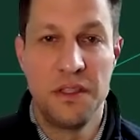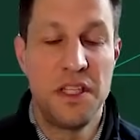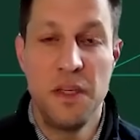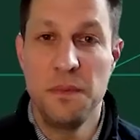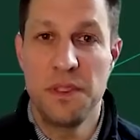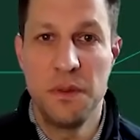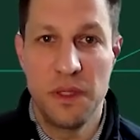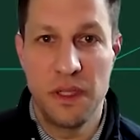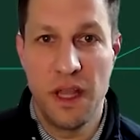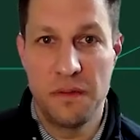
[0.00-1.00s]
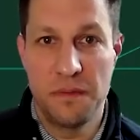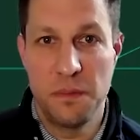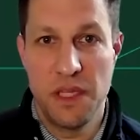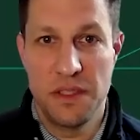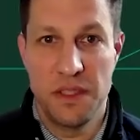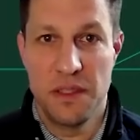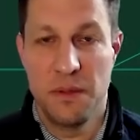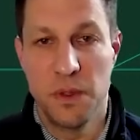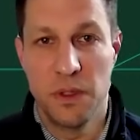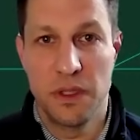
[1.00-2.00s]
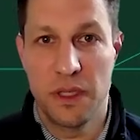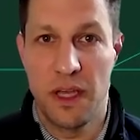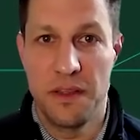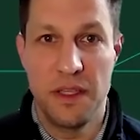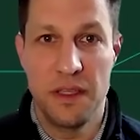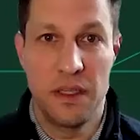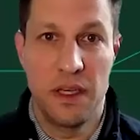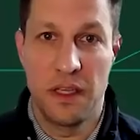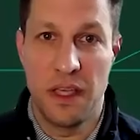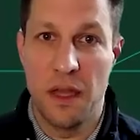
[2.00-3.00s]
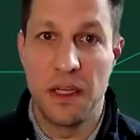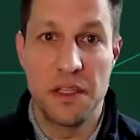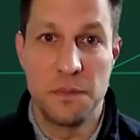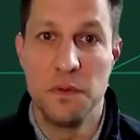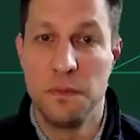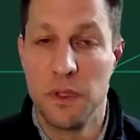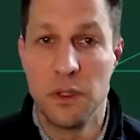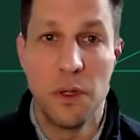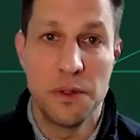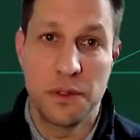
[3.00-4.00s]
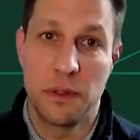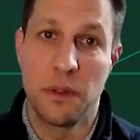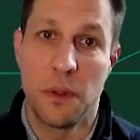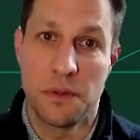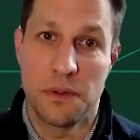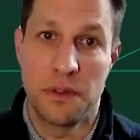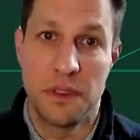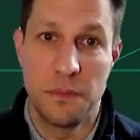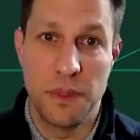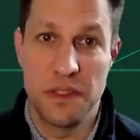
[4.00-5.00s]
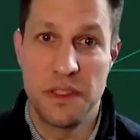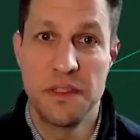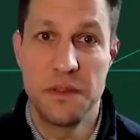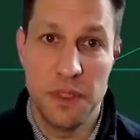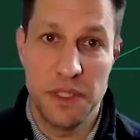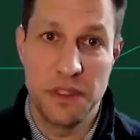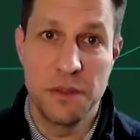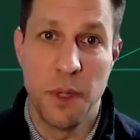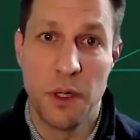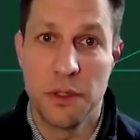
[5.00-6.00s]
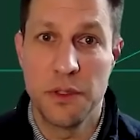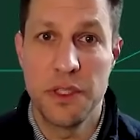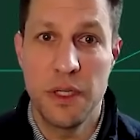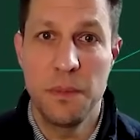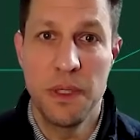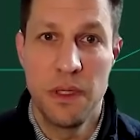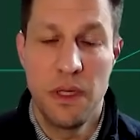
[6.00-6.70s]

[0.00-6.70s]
The team's doing a lot of amazing work. I think accounting has moved closer and closer to the business and business partnership.